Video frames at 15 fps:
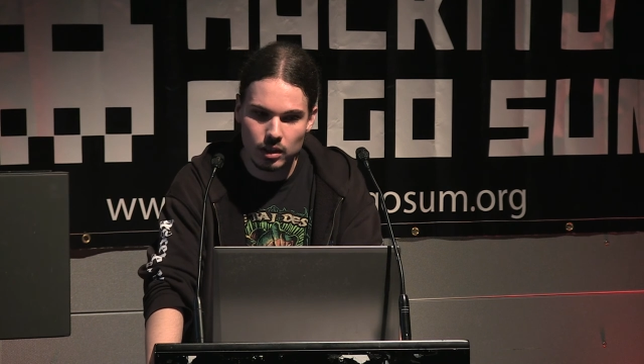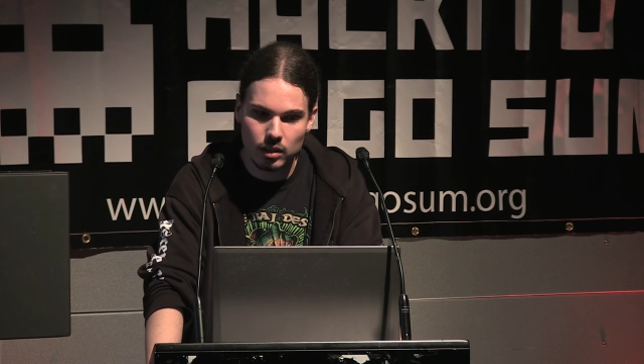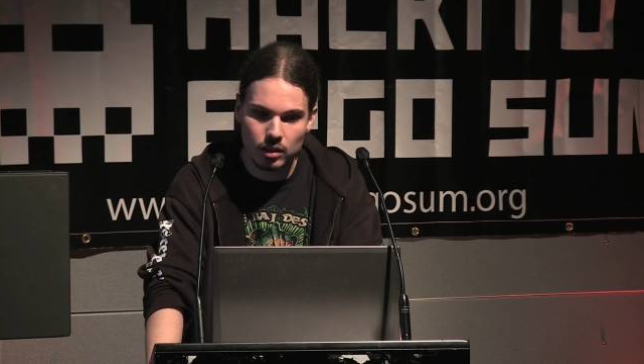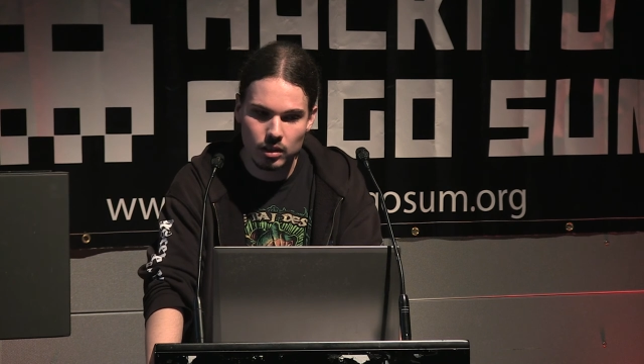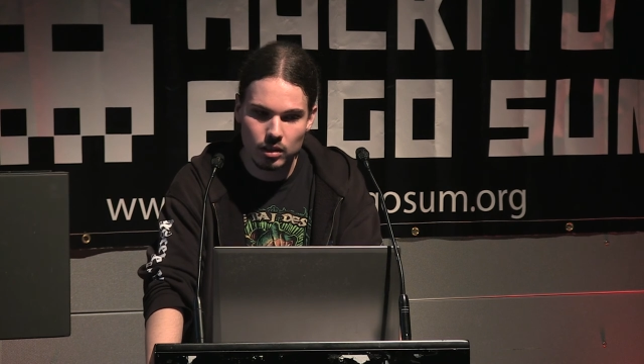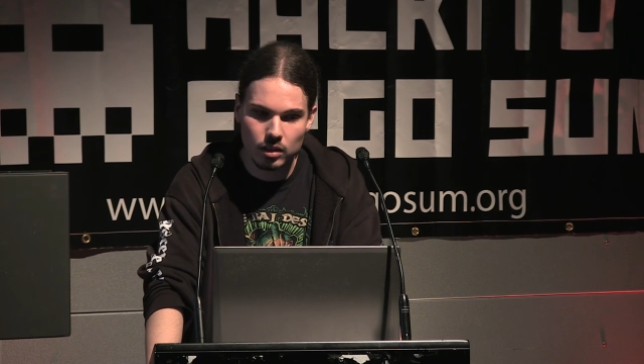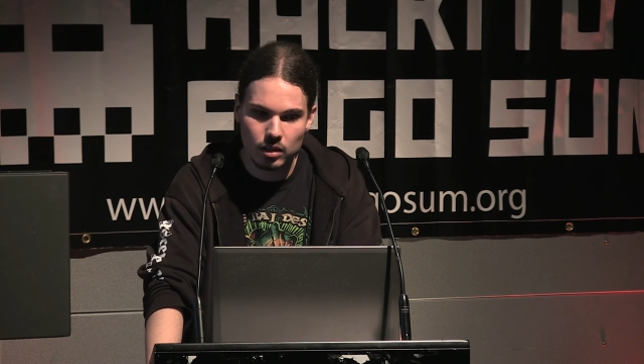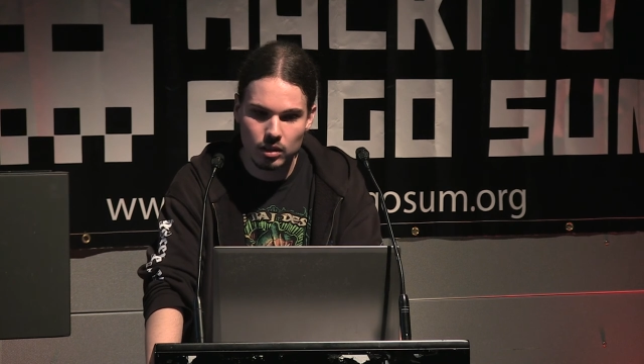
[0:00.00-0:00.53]

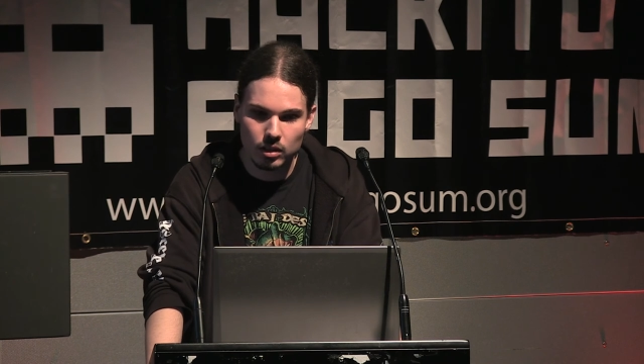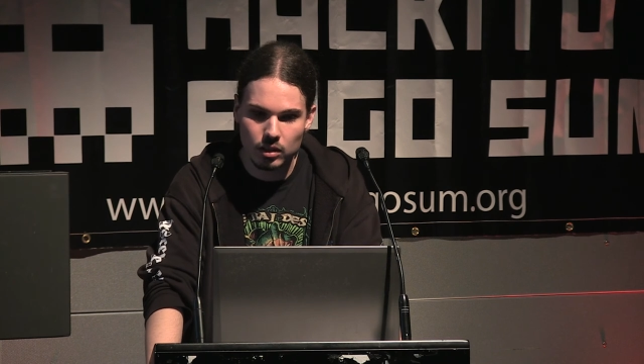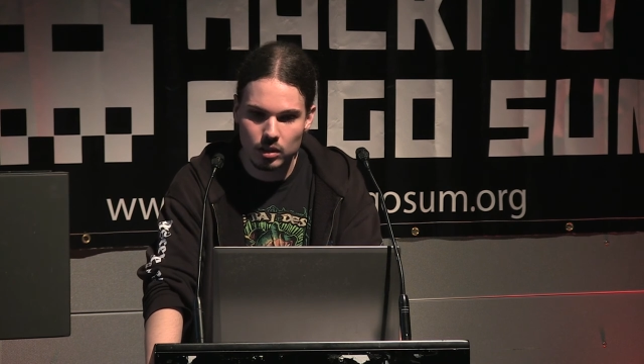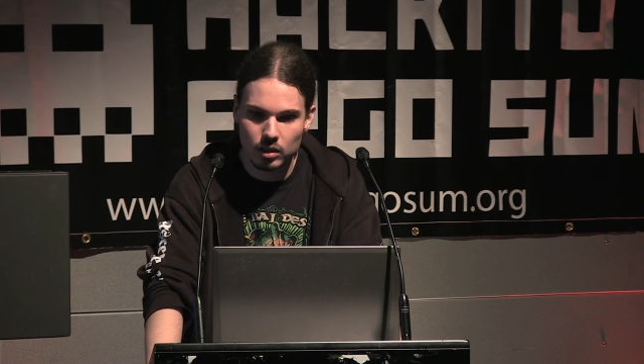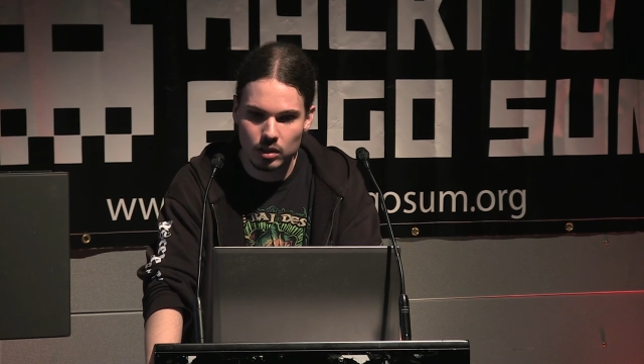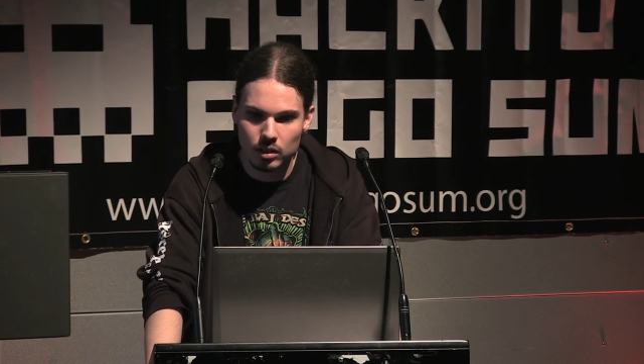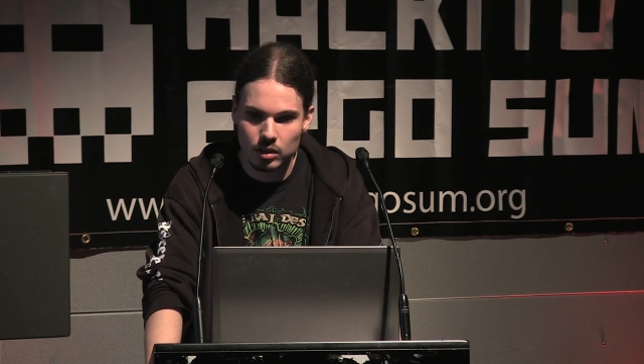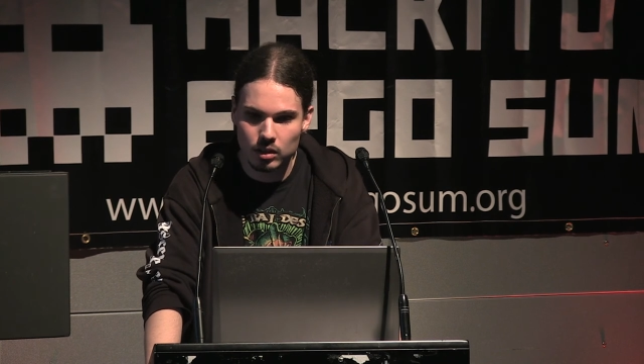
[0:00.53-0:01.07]

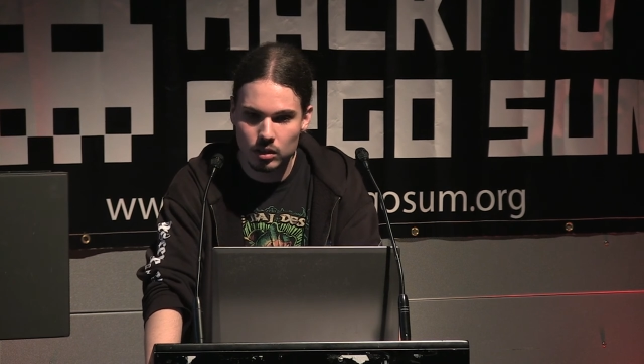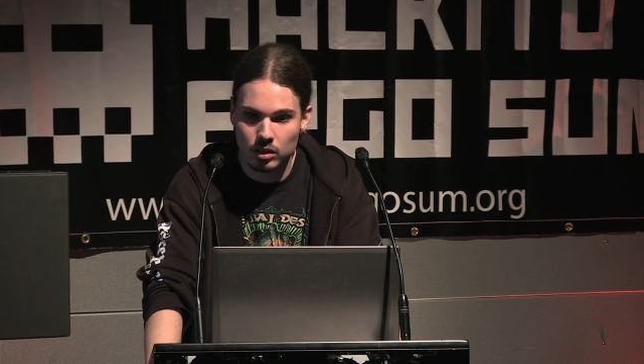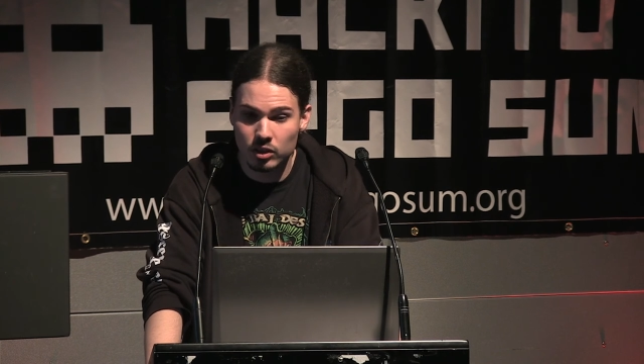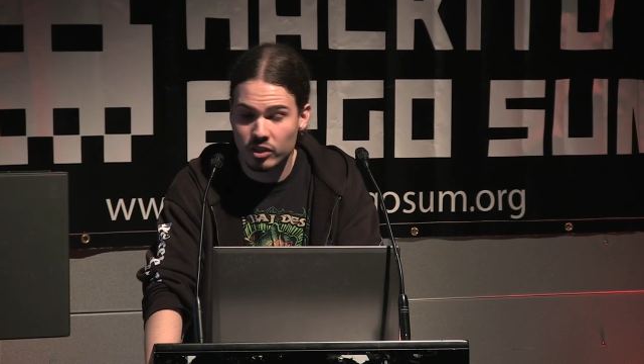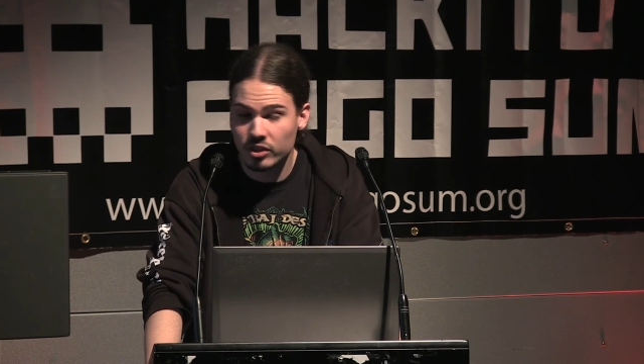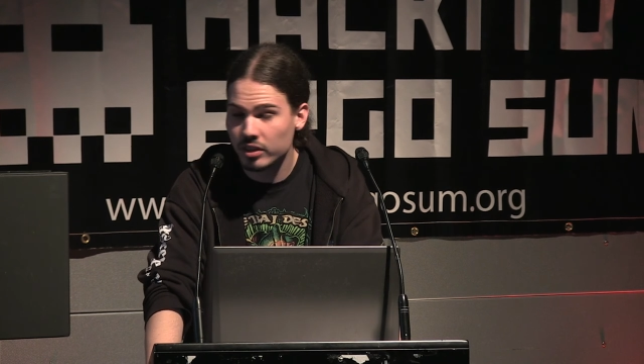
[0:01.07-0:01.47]
uh,